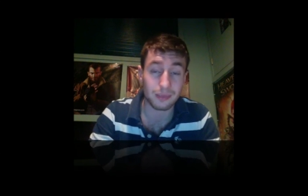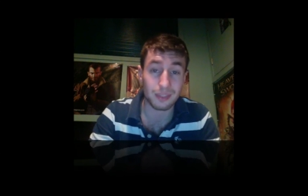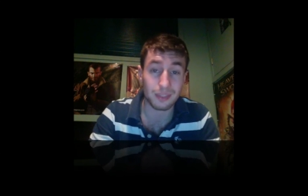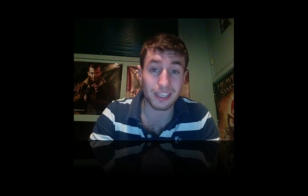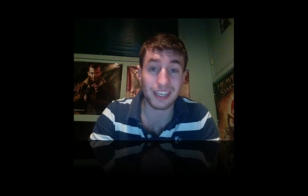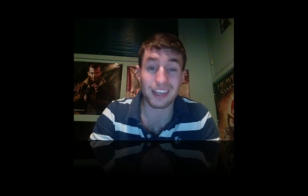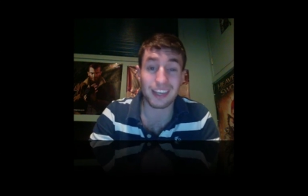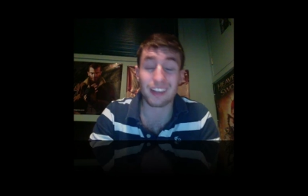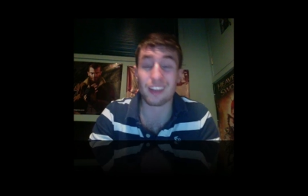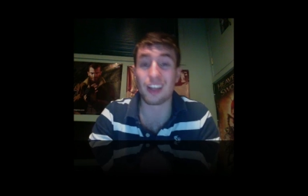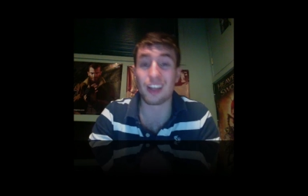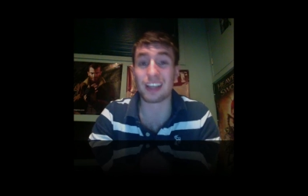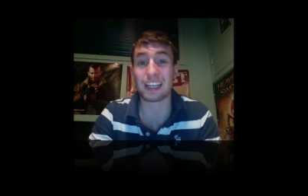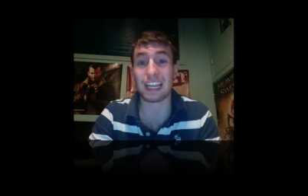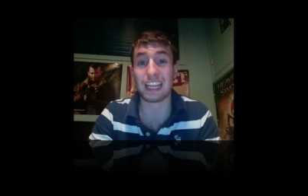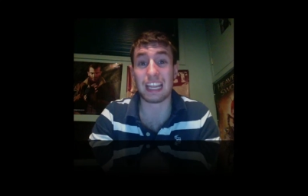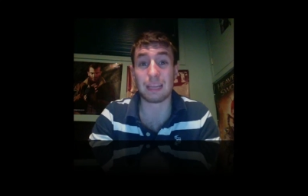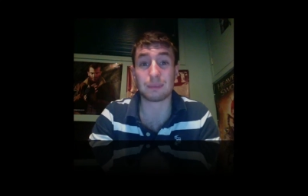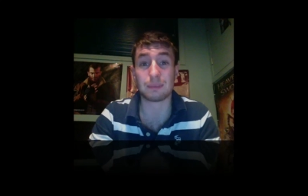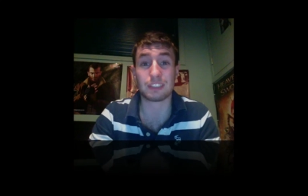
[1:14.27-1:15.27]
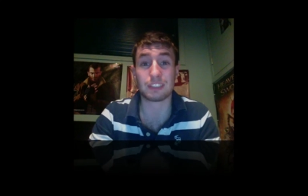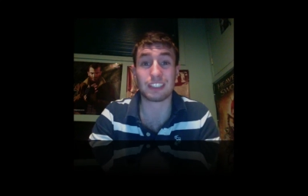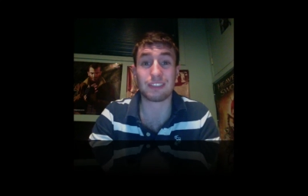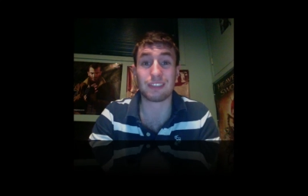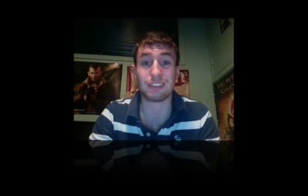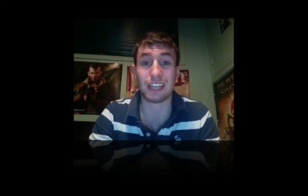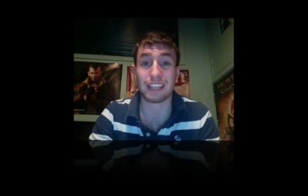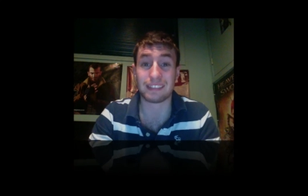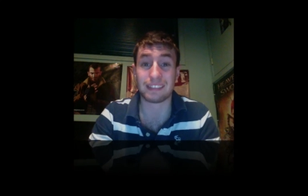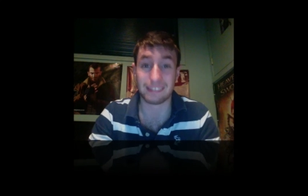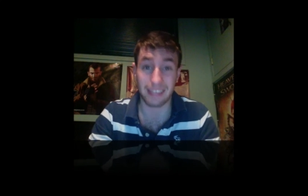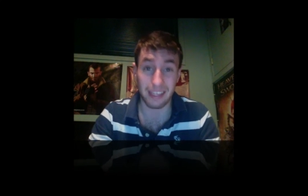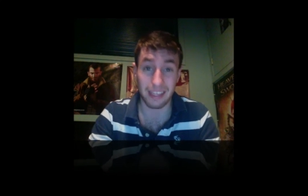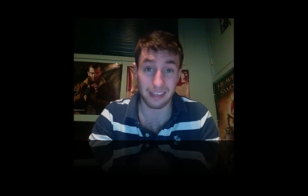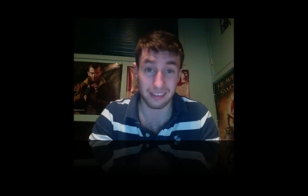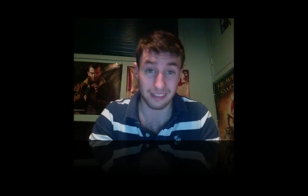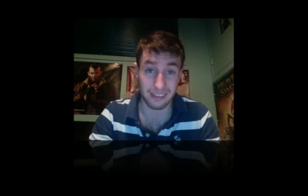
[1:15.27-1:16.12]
We're getting a lot of games even at 10.